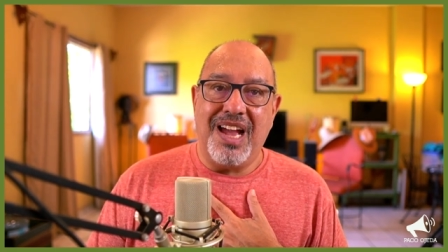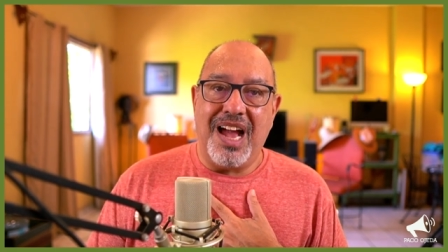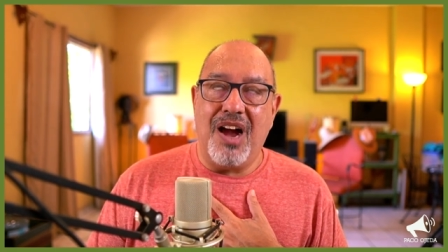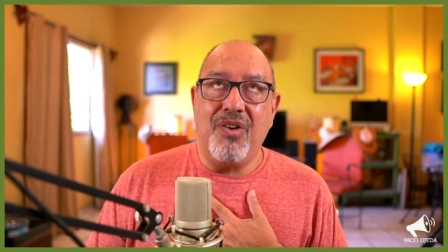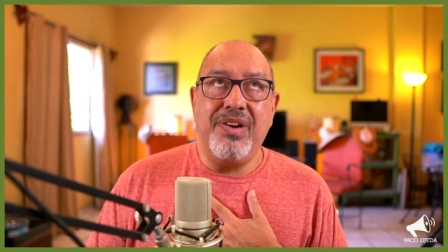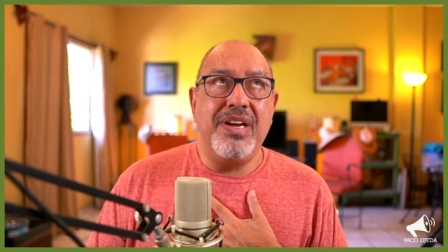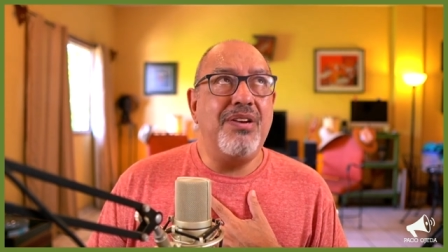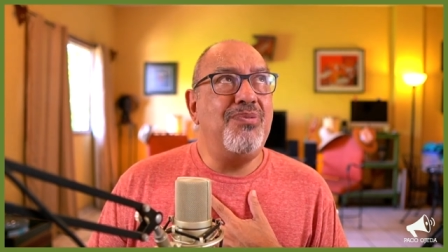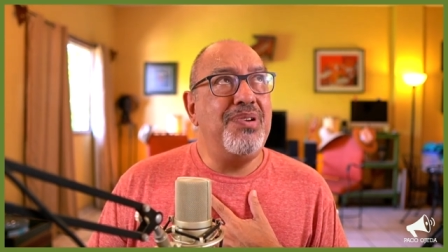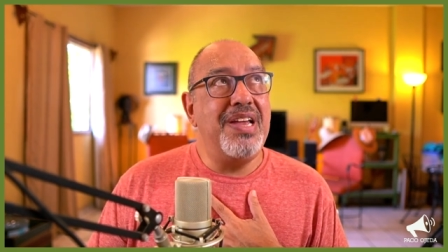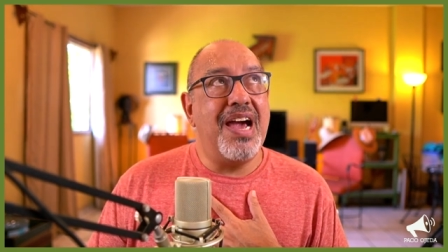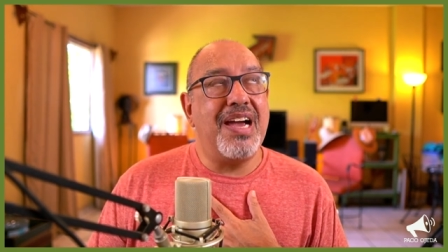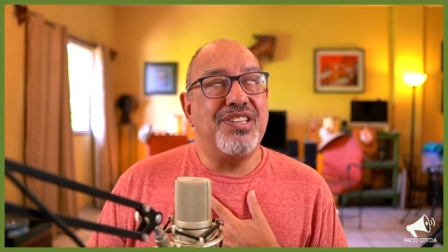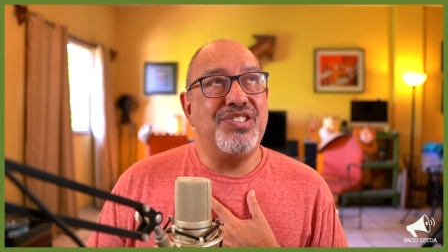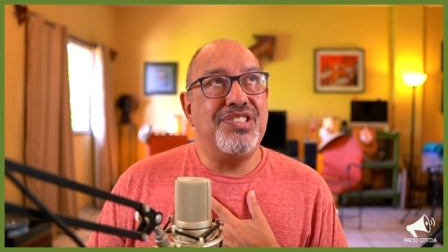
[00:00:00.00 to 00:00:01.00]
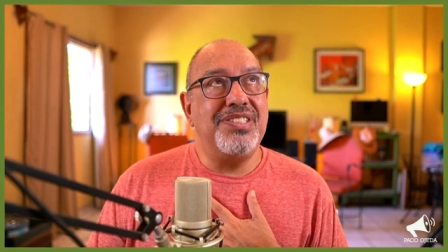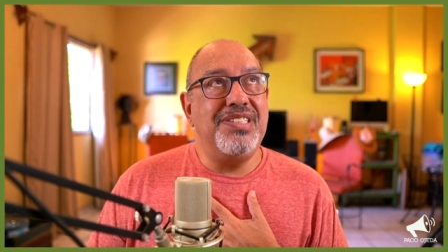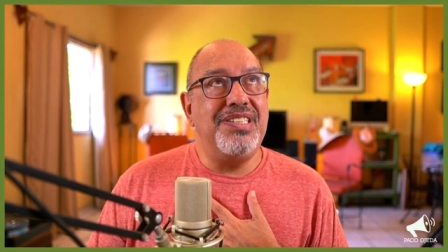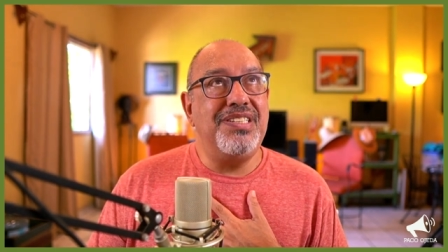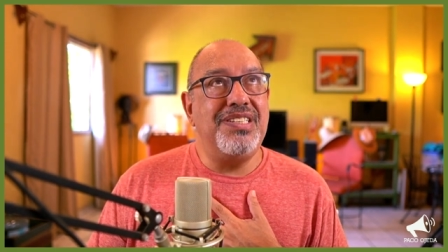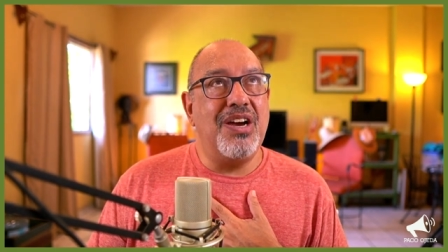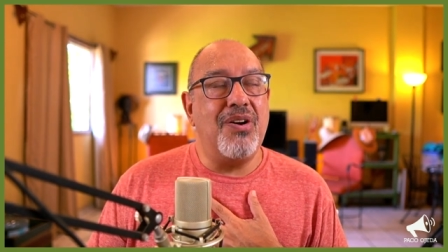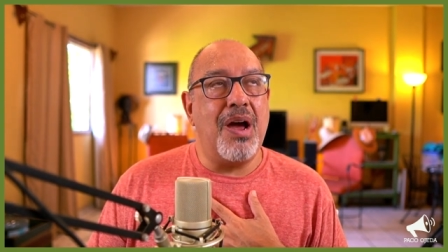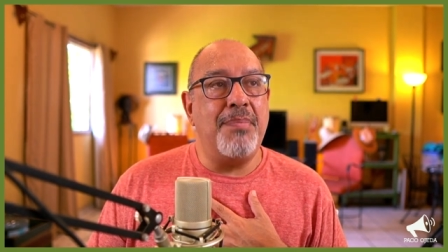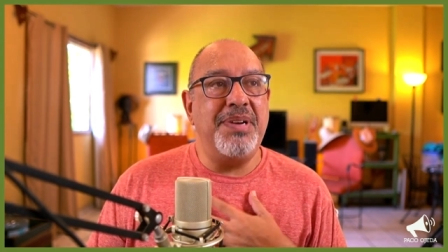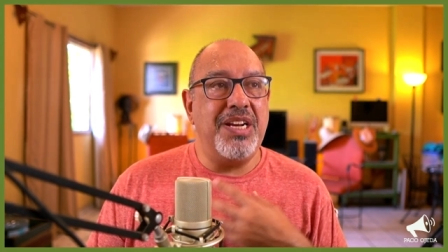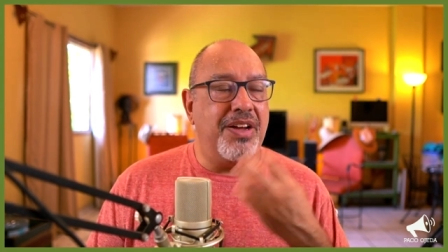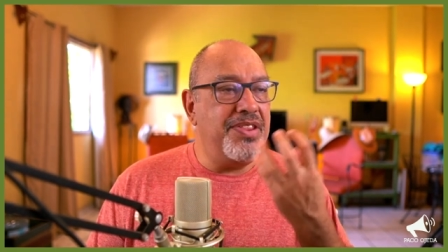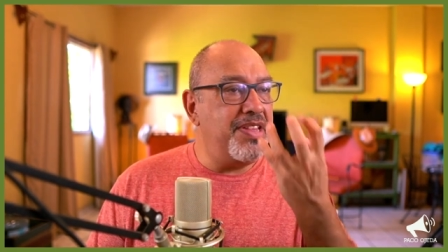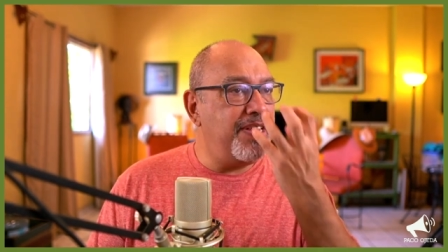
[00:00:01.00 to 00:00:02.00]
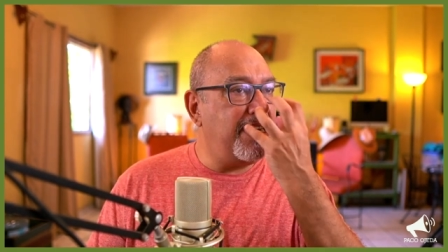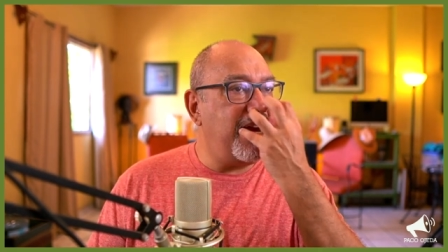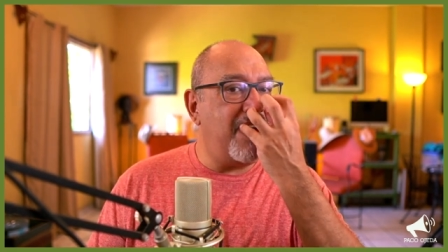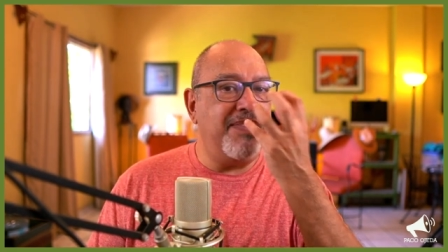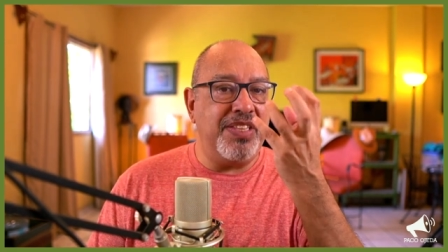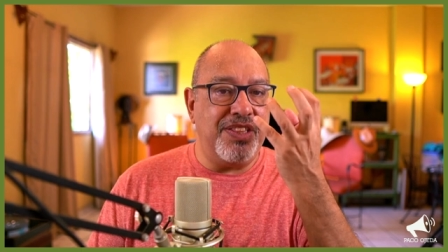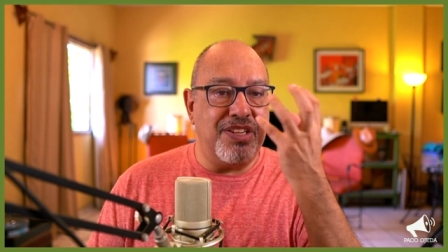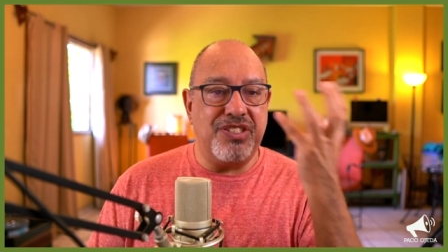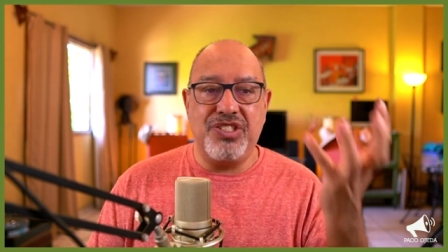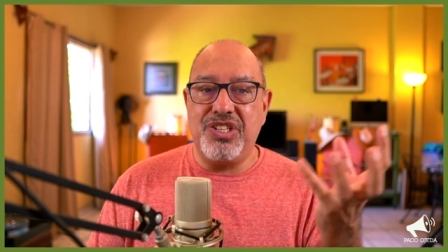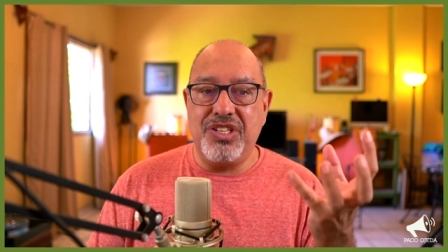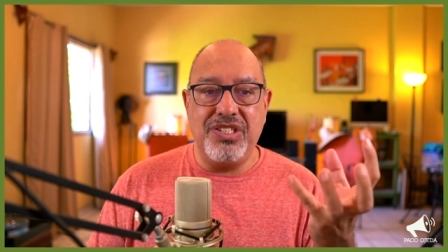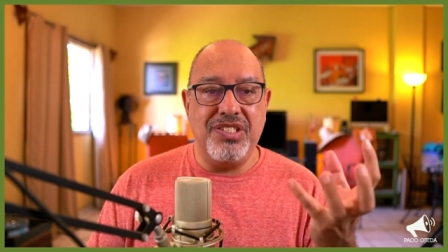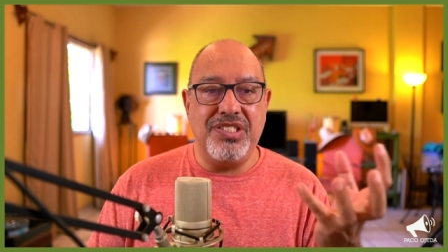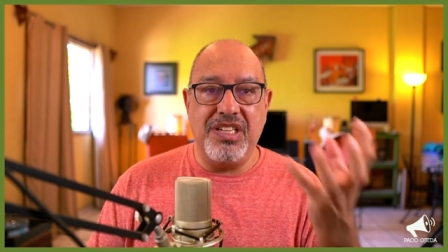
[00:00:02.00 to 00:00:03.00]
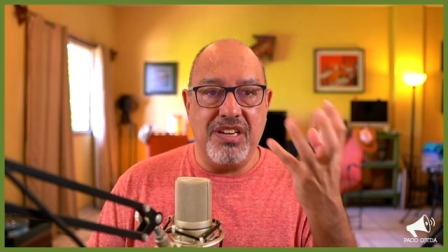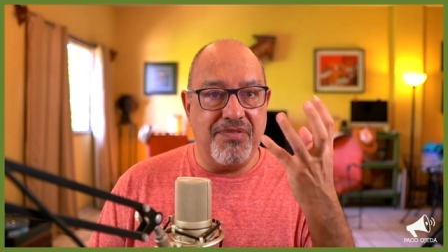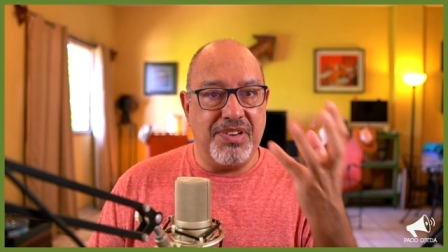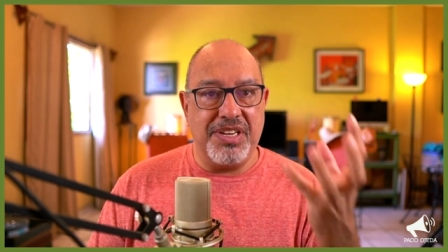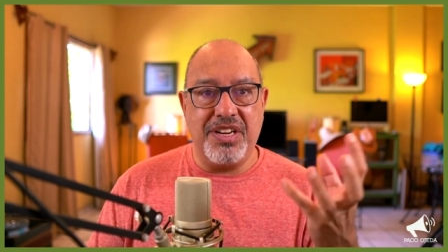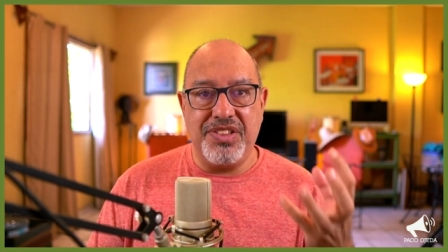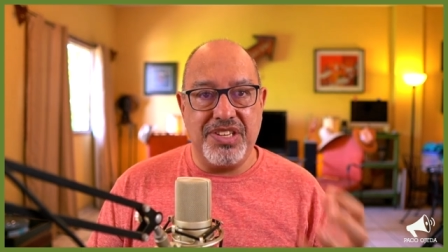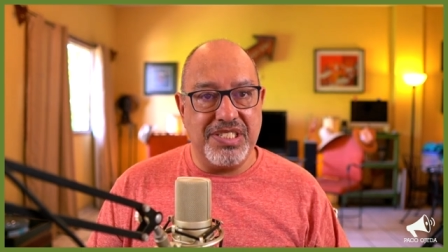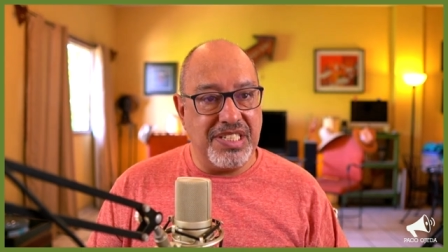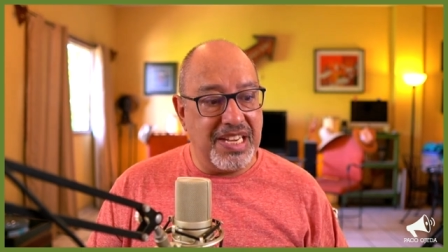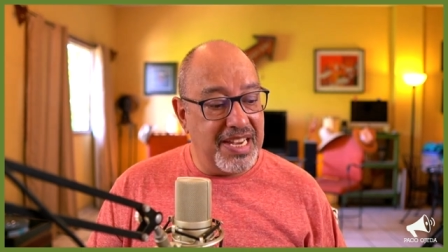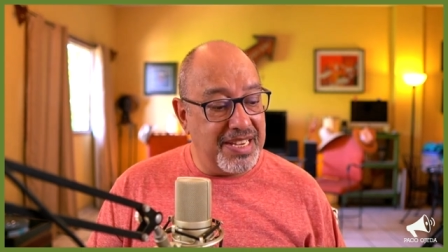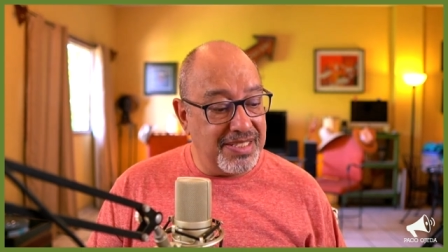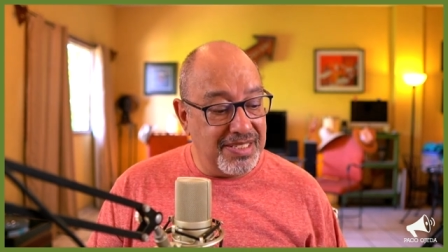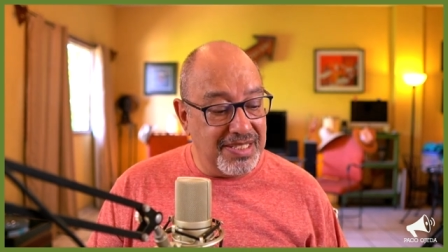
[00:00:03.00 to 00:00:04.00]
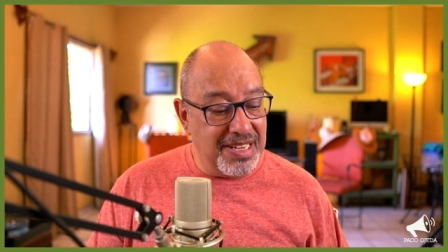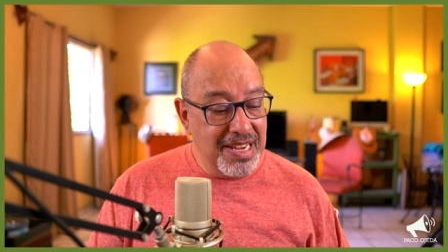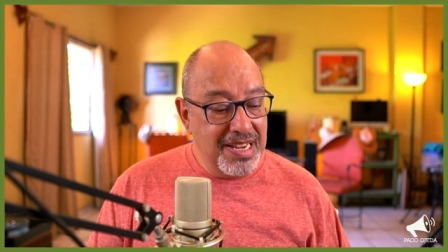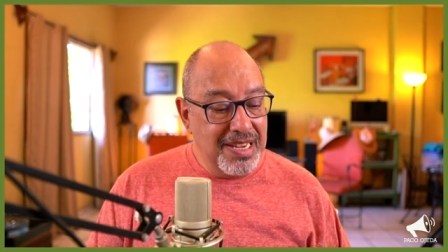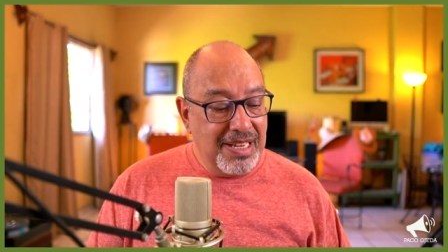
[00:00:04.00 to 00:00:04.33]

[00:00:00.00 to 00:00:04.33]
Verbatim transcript: How can we actually know? I mean, other than having the certainty of another test,